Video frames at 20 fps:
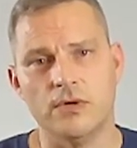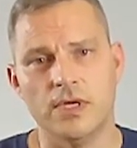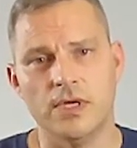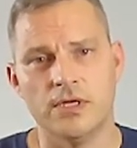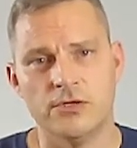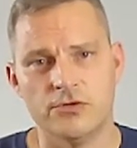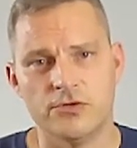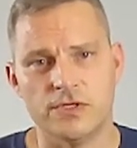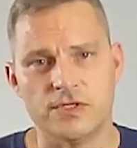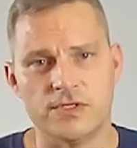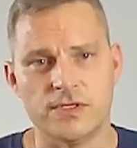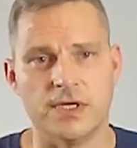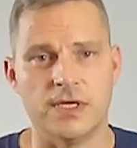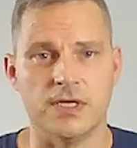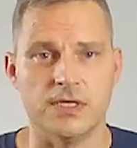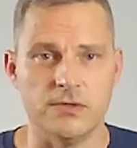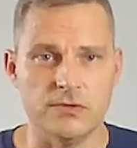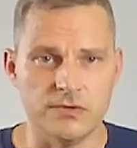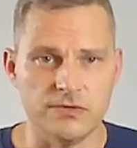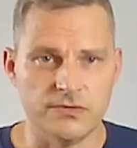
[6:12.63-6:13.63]
interesting and
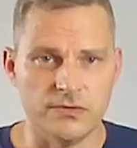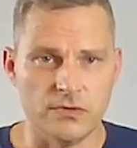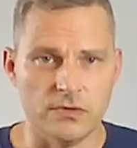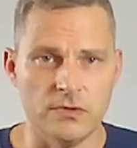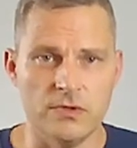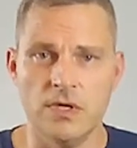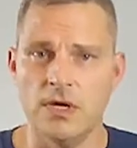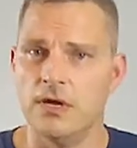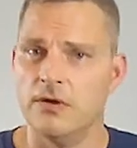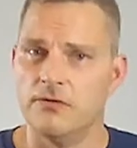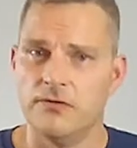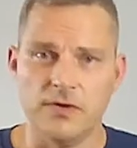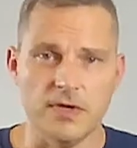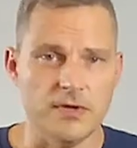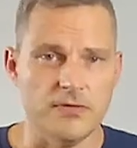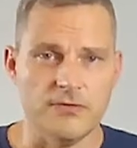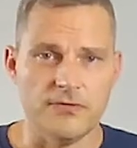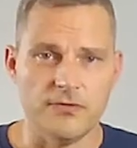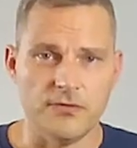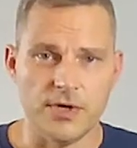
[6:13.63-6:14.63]
useful, feel
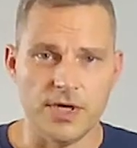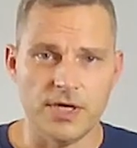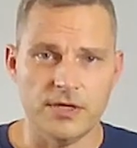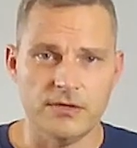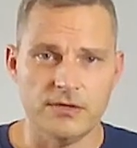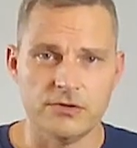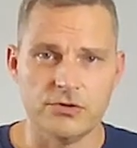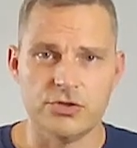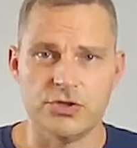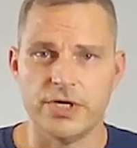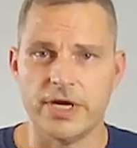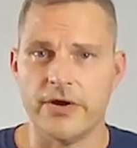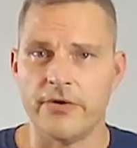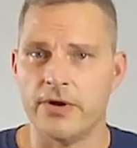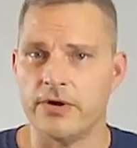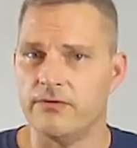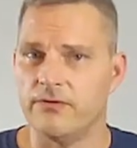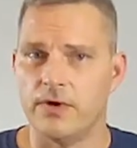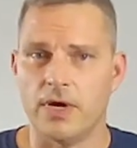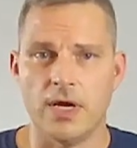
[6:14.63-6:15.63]
free to share
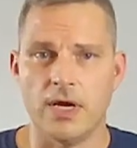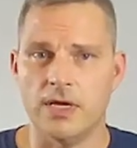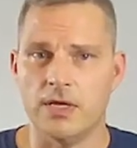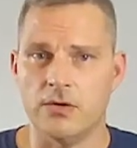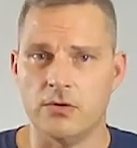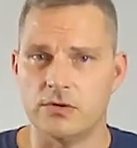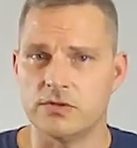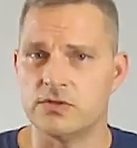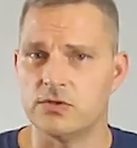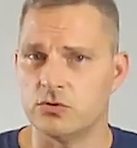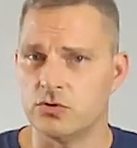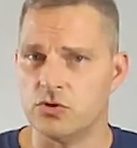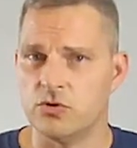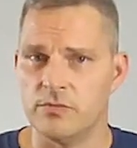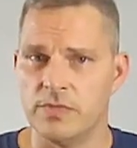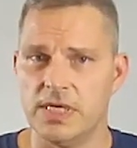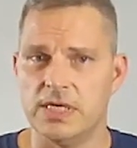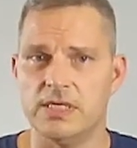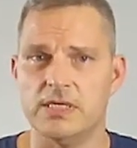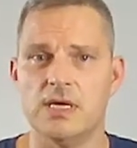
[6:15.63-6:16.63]
it via your social
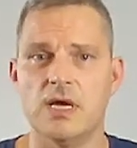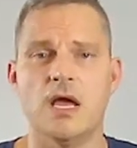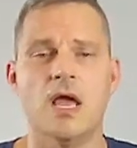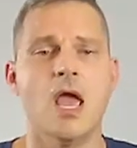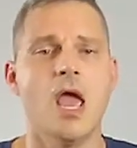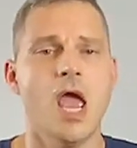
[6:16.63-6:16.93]
media